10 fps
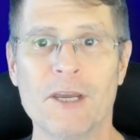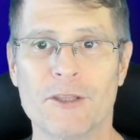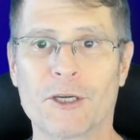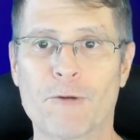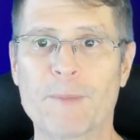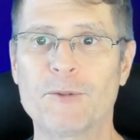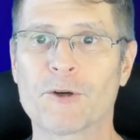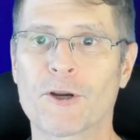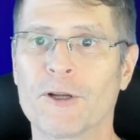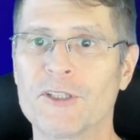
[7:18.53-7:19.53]
The
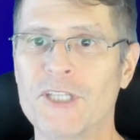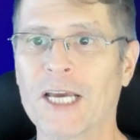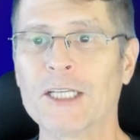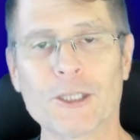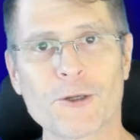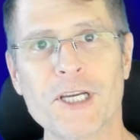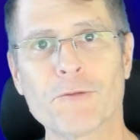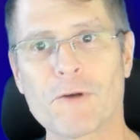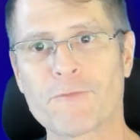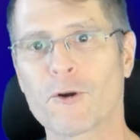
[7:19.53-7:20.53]
cryptocurrency alerting
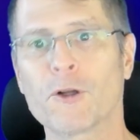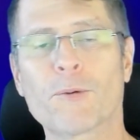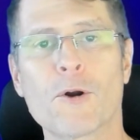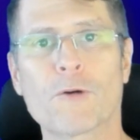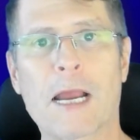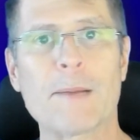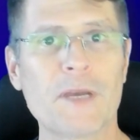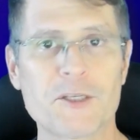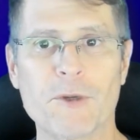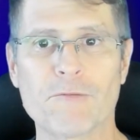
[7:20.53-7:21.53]
referral program
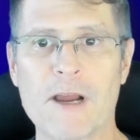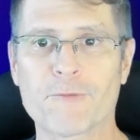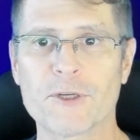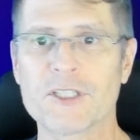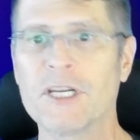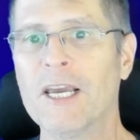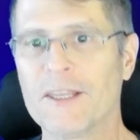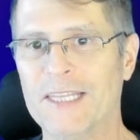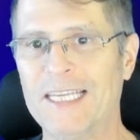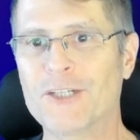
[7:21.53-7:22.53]
has been referenced.
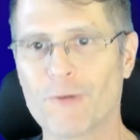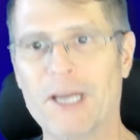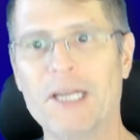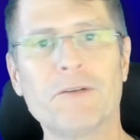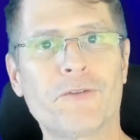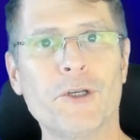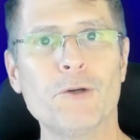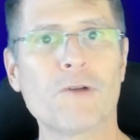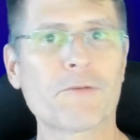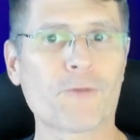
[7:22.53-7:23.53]
The TradingView
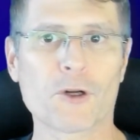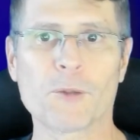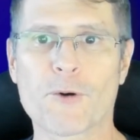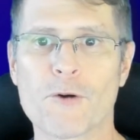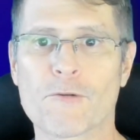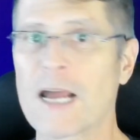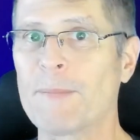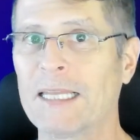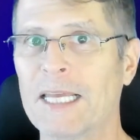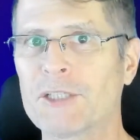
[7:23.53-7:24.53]
referral program I
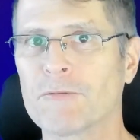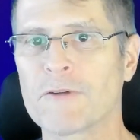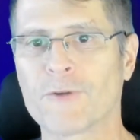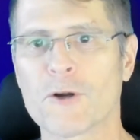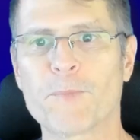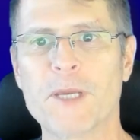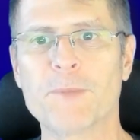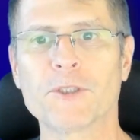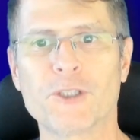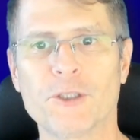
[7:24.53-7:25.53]
like to refer
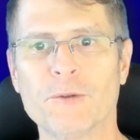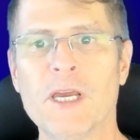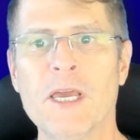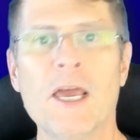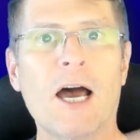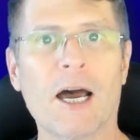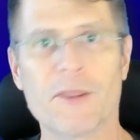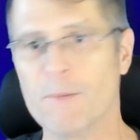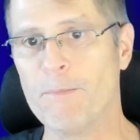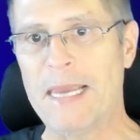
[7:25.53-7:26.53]
people to. The
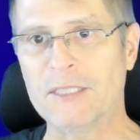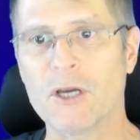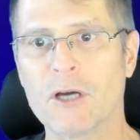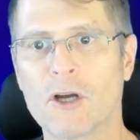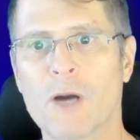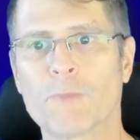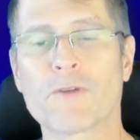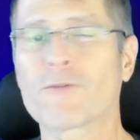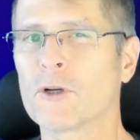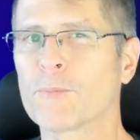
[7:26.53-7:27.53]
Make.com
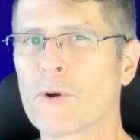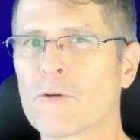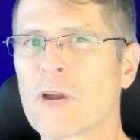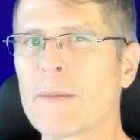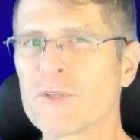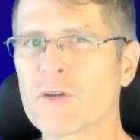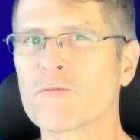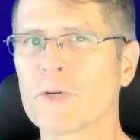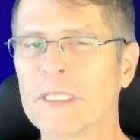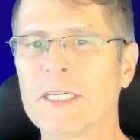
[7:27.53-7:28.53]
referral program is a
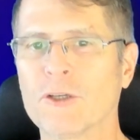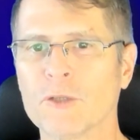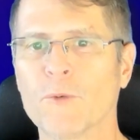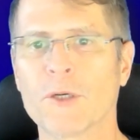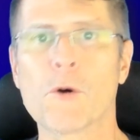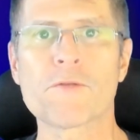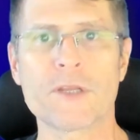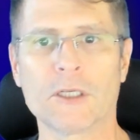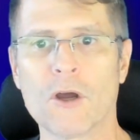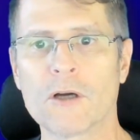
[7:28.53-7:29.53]
really good one over the
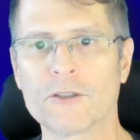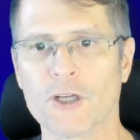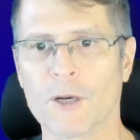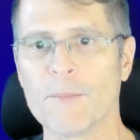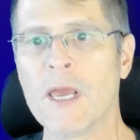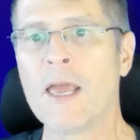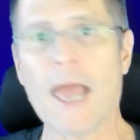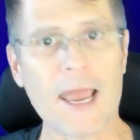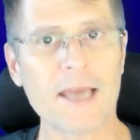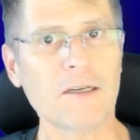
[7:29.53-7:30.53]
long term.
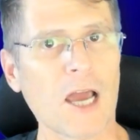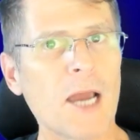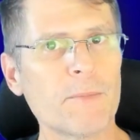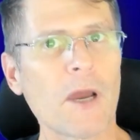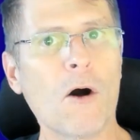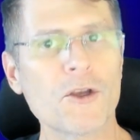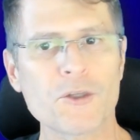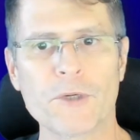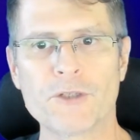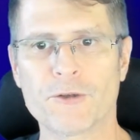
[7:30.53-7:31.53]
And I'm also
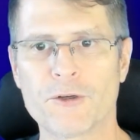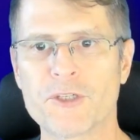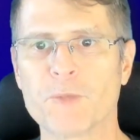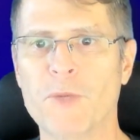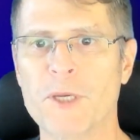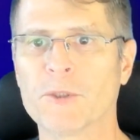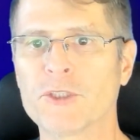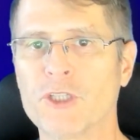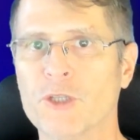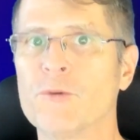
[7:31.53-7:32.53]
introducing people
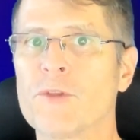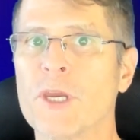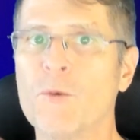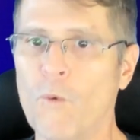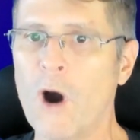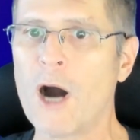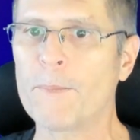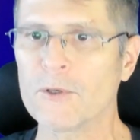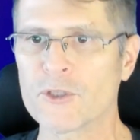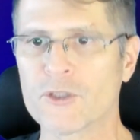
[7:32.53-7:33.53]
to the
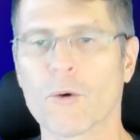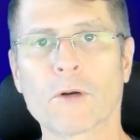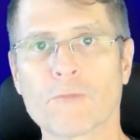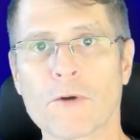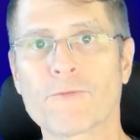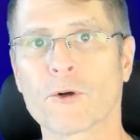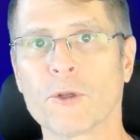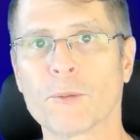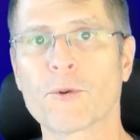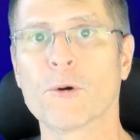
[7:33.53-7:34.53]
WAP Store
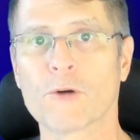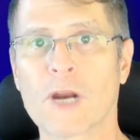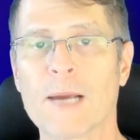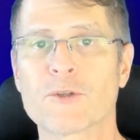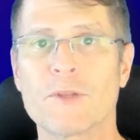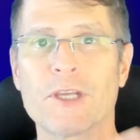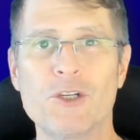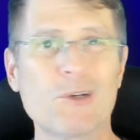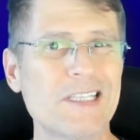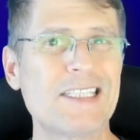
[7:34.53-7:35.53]
referral program so that you
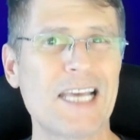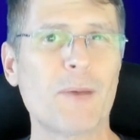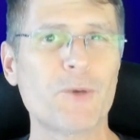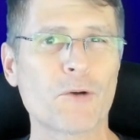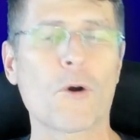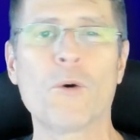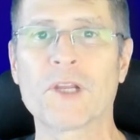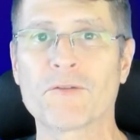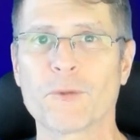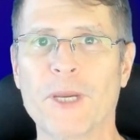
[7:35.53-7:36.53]
can set up your own
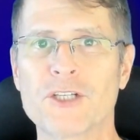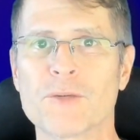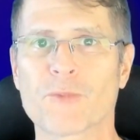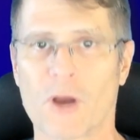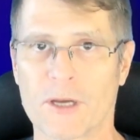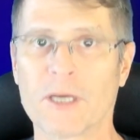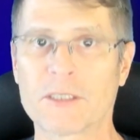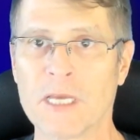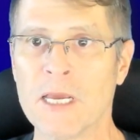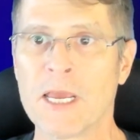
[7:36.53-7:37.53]
information product
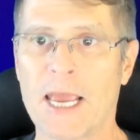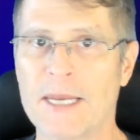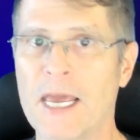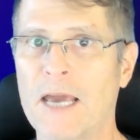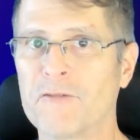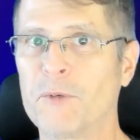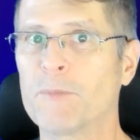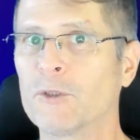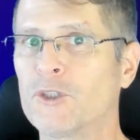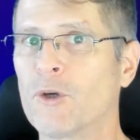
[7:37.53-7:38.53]
and have
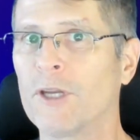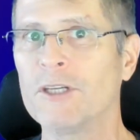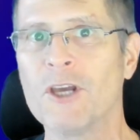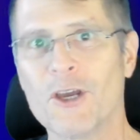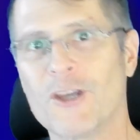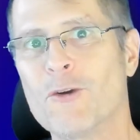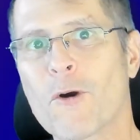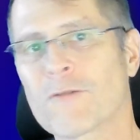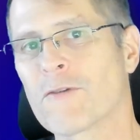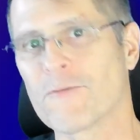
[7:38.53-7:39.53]
people join
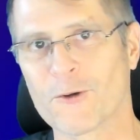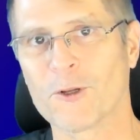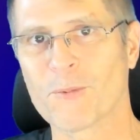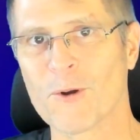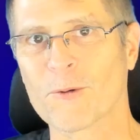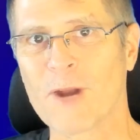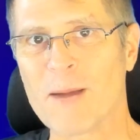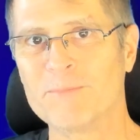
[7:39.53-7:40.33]
your referral program.